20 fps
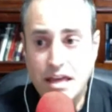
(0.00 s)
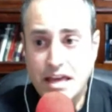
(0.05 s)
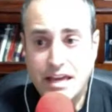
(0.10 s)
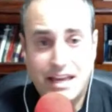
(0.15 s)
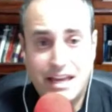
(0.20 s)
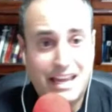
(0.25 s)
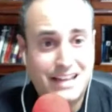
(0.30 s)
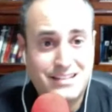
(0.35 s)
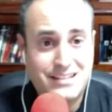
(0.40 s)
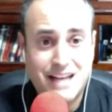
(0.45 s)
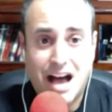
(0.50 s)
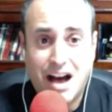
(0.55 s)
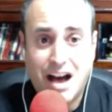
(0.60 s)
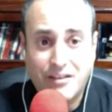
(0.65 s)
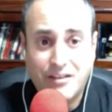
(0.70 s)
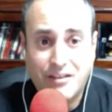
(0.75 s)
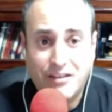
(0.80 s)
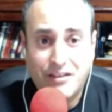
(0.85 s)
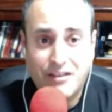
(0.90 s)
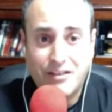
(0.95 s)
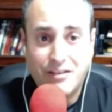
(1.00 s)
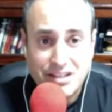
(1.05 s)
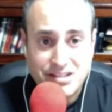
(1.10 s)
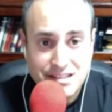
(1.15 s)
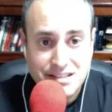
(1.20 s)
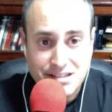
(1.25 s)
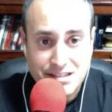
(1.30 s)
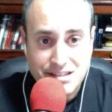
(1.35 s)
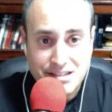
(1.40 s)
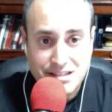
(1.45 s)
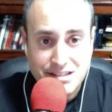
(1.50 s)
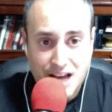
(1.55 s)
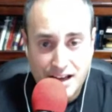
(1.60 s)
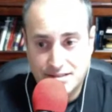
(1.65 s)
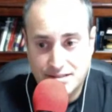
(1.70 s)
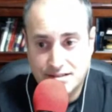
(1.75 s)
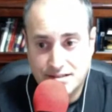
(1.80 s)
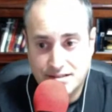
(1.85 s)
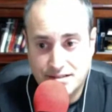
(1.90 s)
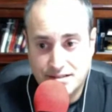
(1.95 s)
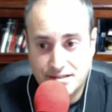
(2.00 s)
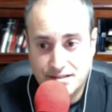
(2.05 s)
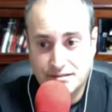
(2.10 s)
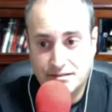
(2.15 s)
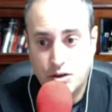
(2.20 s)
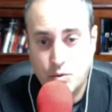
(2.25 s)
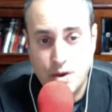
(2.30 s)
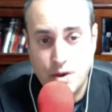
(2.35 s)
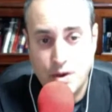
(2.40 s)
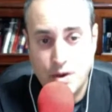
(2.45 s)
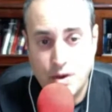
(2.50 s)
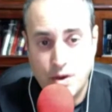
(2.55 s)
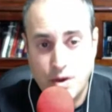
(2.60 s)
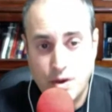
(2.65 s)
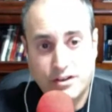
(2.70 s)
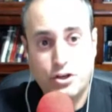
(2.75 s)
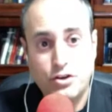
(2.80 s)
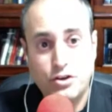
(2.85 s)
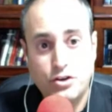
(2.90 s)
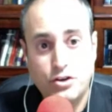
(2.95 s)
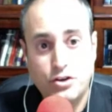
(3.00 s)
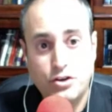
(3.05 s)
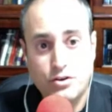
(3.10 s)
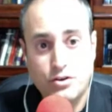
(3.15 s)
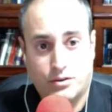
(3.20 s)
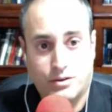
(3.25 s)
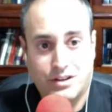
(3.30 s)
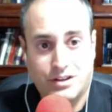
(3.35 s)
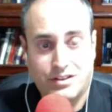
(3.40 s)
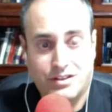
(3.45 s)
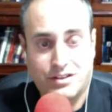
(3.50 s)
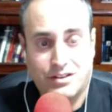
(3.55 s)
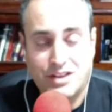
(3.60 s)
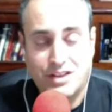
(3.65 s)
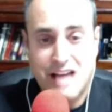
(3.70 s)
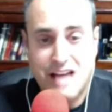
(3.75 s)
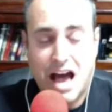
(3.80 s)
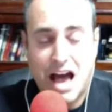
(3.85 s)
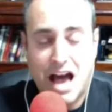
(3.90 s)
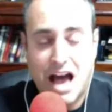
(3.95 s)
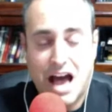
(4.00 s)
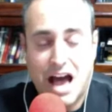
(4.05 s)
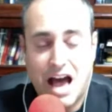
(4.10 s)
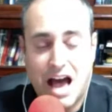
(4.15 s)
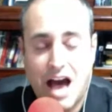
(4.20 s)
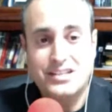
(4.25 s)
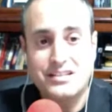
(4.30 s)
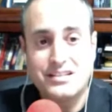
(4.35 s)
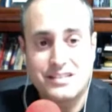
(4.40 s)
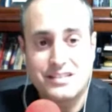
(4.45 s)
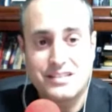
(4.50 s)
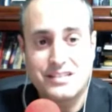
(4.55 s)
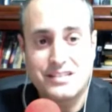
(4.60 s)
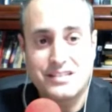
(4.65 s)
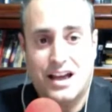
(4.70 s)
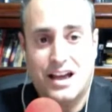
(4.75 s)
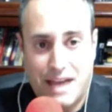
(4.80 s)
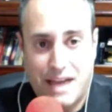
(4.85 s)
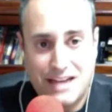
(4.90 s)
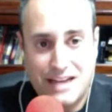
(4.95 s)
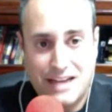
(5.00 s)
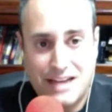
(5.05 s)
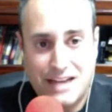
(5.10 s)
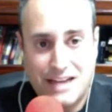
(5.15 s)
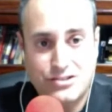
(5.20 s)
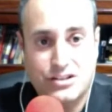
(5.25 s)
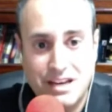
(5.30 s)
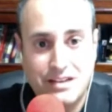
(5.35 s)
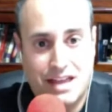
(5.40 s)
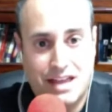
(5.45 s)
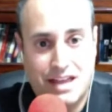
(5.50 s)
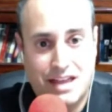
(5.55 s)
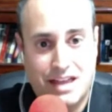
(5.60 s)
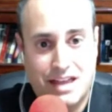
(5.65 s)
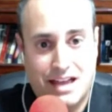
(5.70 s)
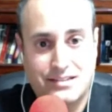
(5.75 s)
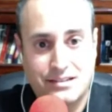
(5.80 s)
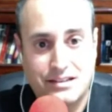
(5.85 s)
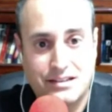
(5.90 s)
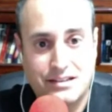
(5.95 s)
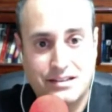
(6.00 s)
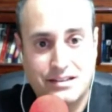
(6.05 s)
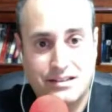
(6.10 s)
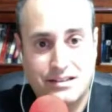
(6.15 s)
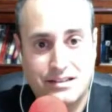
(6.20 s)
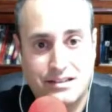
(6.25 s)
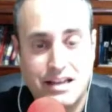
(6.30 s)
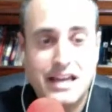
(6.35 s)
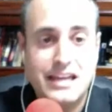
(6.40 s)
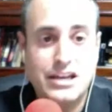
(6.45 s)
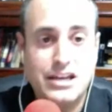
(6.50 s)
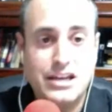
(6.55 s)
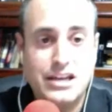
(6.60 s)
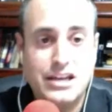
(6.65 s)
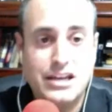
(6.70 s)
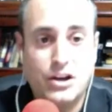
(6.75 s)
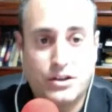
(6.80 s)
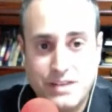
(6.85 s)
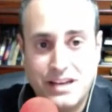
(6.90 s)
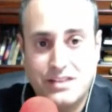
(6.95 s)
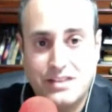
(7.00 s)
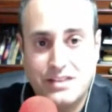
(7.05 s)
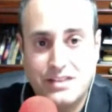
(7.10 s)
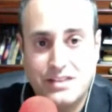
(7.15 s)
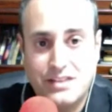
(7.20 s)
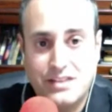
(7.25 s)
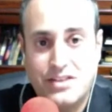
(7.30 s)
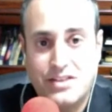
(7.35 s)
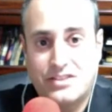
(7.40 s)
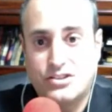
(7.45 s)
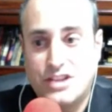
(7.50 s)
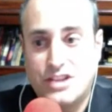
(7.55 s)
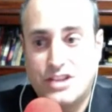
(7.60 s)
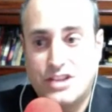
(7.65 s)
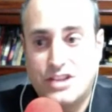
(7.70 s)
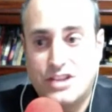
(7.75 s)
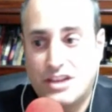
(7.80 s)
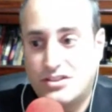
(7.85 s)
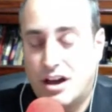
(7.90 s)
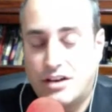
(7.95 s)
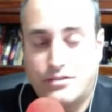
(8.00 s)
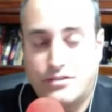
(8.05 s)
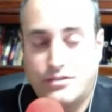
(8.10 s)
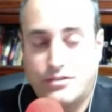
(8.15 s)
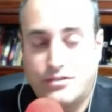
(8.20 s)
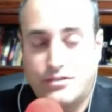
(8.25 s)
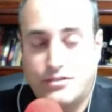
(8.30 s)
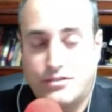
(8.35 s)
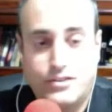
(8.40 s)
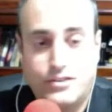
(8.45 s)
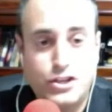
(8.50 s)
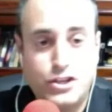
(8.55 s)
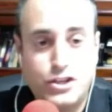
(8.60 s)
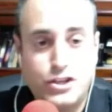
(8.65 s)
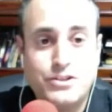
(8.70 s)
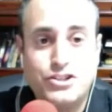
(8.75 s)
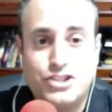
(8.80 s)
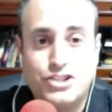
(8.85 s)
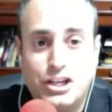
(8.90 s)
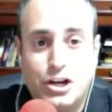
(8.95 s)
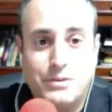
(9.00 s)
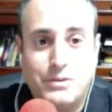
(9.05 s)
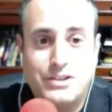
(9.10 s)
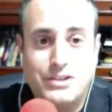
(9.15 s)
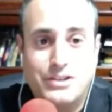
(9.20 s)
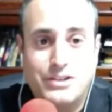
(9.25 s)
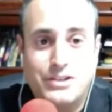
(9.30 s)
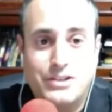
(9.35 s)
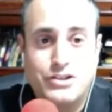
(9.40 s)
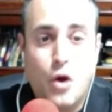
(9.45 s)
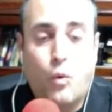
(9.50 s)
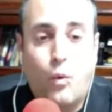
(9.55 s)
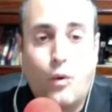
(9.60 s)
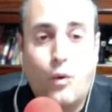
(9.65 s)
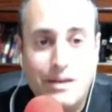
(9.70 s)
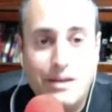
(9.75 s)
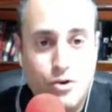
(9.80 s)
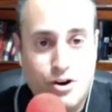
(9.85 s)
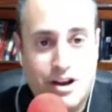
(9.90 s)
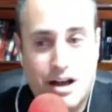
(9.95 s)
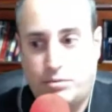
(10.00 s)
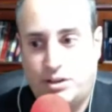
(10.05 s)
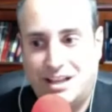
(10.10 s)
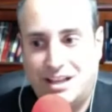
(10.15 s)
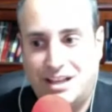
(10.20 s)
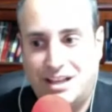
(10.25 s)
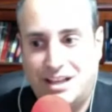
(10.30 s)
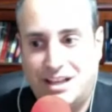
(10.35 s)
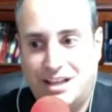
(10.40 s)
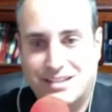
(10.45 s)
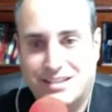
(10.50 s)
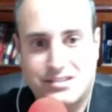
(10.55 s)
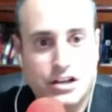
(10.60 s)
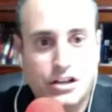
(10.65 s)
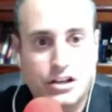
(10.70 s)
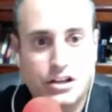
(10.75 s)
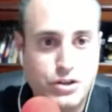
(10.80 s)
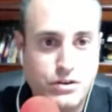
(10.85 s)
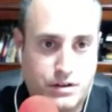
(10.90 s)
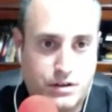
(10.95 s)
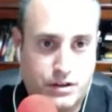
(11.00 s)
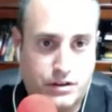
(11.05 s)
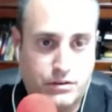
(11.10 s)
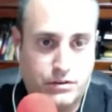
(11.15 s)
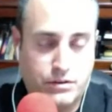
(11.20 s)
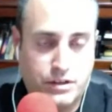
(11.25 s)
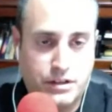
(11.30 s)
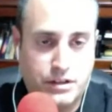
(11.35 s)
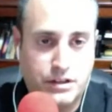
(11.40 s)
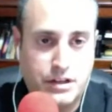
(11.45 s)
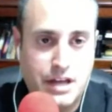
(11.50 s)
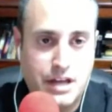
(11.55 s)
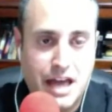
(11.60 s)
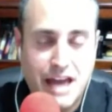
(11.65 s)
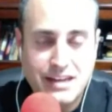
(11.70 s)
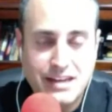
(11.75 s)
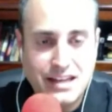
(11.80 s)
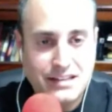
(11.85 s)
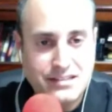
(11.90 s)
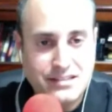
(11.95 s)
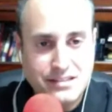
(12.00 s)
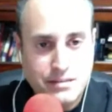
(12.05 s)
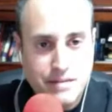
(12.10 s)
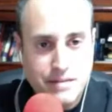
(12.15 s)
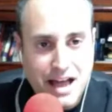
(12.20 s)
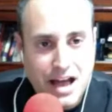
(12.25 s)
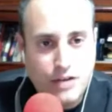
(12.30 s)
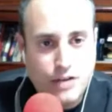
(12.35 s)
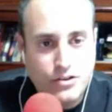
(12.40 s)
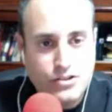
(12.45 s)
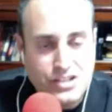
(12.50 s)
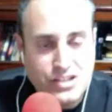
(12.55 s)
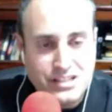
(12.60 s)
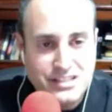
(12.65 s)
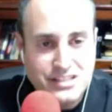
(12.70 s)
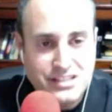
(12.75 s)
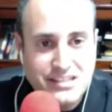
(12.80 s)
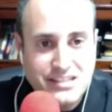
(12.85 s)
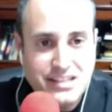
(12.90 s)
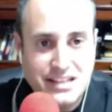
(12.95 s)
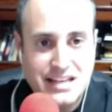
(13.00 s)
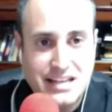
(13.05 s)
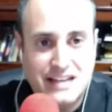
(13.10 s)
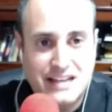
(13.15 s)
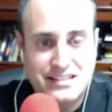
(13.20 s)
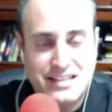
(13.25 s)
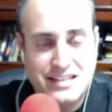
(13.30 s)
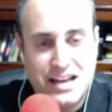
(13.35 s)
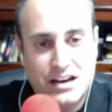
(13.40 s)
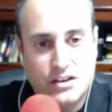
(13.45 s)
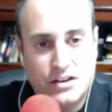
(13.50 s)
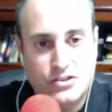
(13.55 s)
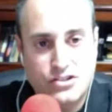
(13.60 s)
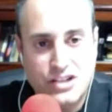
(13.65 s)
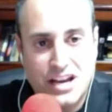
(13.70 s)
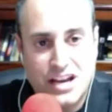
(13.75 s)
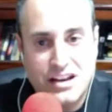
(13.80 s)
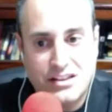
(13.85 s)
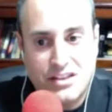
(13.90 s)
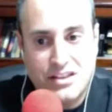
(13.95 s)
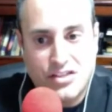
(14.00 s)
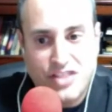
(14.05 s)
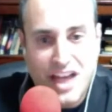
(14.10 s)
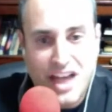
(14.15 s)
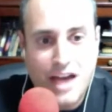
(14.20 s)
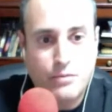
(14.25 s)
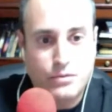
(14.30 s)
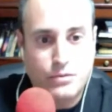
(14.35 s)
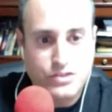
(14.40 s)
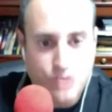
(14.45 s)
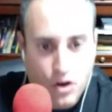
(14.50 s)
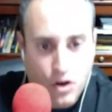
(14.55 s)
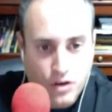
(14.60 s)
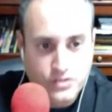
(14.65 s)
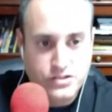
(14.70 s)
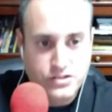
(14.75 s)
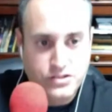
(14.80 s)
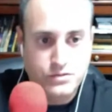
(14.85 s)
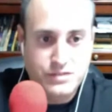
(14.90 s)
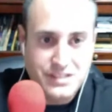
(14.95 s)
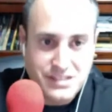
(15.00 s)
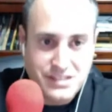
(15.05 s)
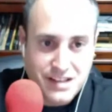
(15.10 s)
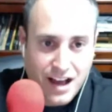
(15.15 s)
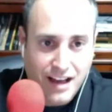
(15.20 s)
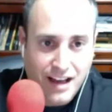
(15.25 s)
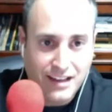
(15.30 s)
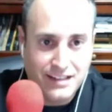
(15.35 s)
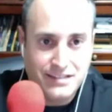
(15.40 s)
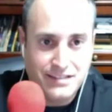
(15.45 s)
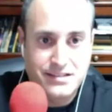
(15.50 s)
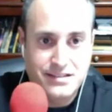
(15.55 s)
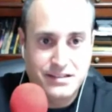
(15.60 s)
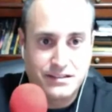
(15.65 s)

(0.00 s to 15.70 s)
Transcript: It's obvious designed. We have computer code that is obviously designed. Patrick admitted that. He also admitted that the that the human genome is way more complex than a computer code. And yet somehow there's a disconnect and not understanding that that was also designed,